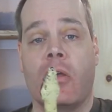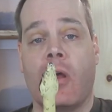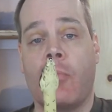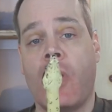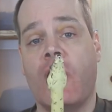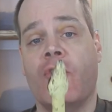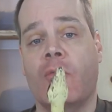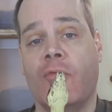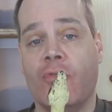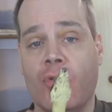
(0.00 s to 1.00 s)
And I buy
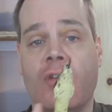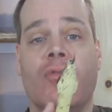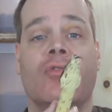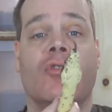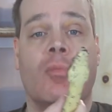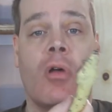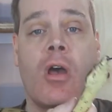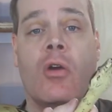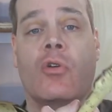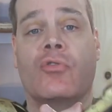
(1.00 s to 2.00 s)
from a few different
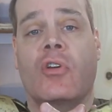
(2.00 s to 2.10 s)
suppliers.